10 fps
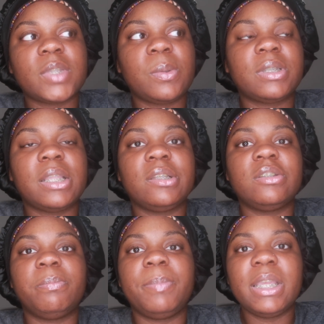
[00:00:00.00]
it was like
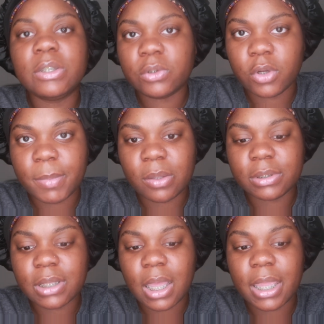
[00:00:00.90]
this big storm
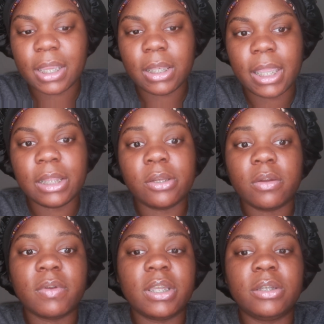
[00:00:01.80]
outside like
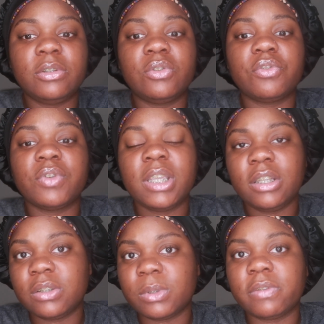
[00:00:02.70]
literally
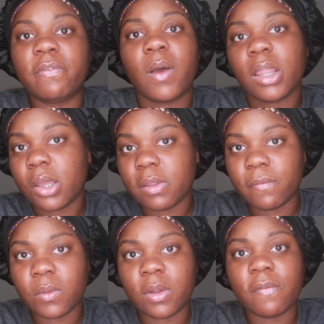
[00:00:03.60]
trees was falling on
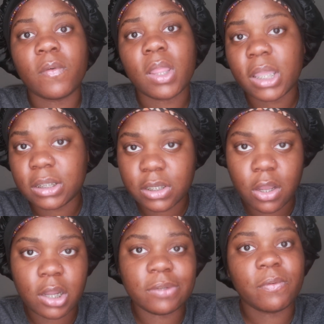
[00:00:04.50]
the floor falling into
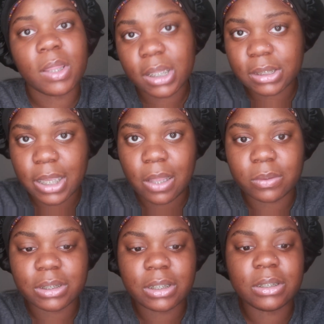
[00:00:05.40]
cars falling into
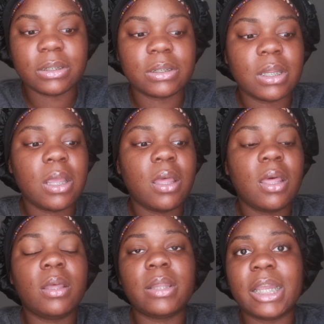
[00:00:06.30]
houses
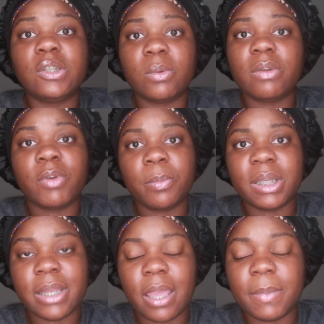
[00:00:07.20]
like doing real
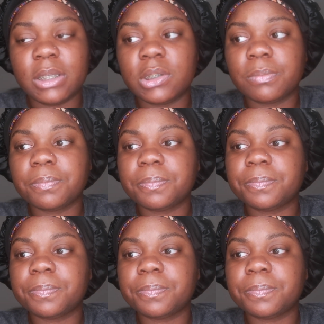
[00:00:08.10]
big damage